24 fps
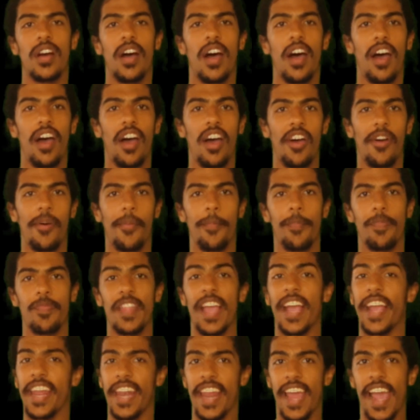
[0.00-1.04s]

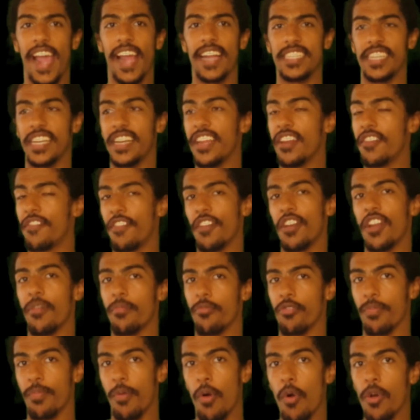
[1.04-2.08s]
that could hatch an infinite
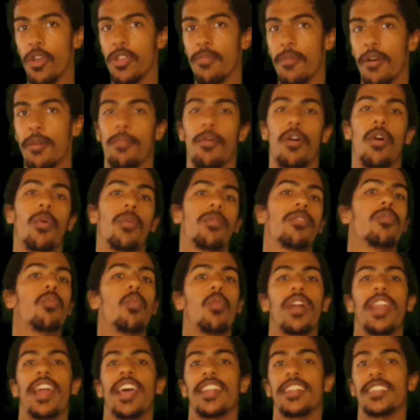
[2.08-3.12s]
number of Pokemon, but only
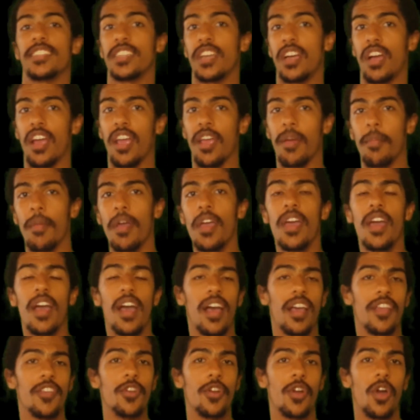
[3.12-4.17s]
one at a time.
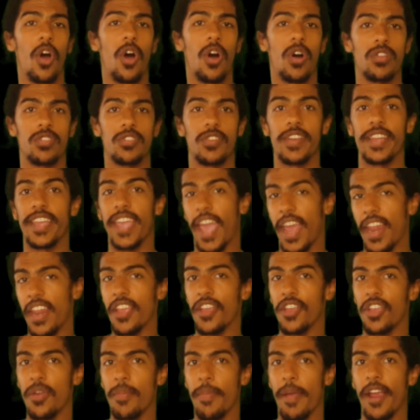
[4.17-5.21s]
You can also get
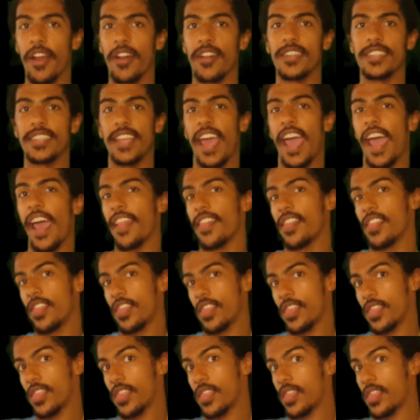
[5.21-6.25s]
incubators at
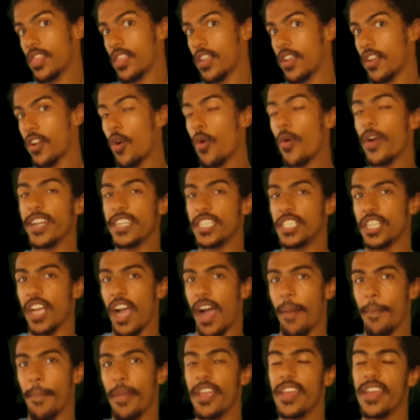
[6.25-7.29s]
Coin
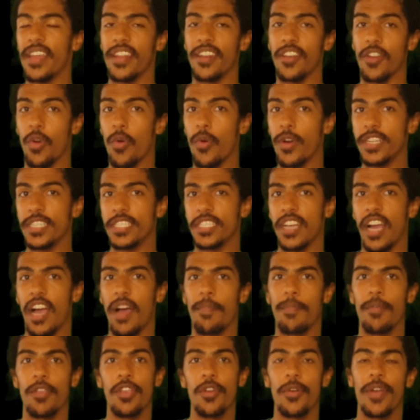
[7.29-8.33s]
Shop. The Coin
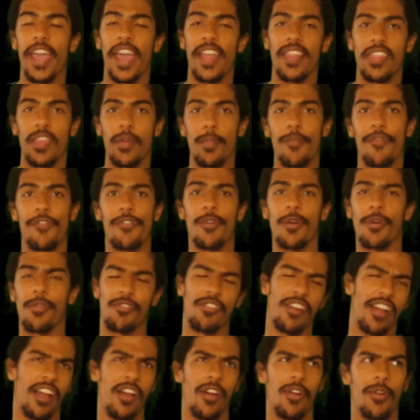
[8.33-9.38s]
Shop, you get them for
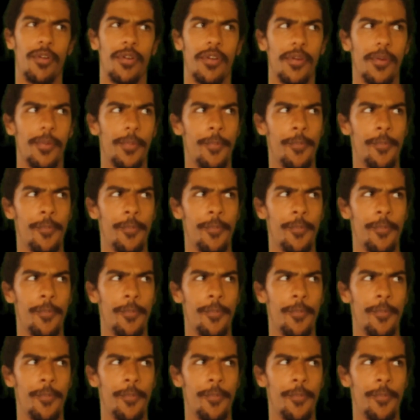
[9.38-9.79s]
around